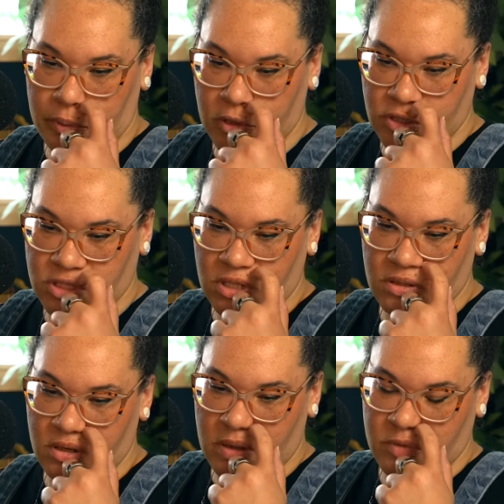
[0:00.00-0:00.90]
purchase
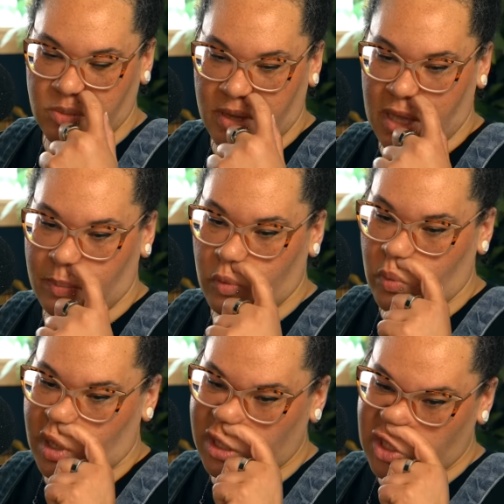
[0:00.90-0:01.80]
on there that was my Apple
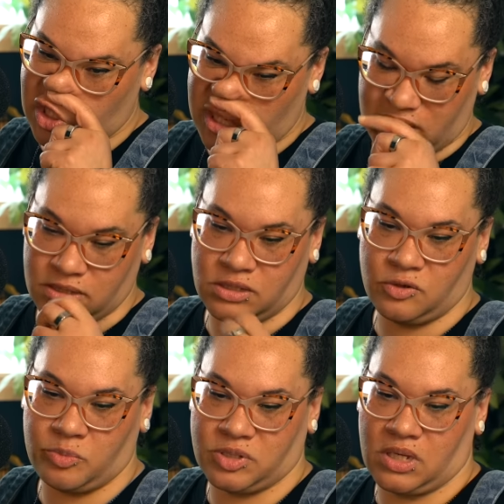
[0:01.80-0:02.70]
Watch. That's
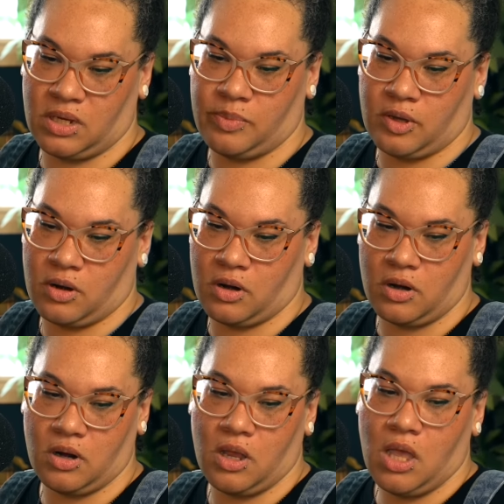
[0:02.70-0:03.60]
zero percent A P R.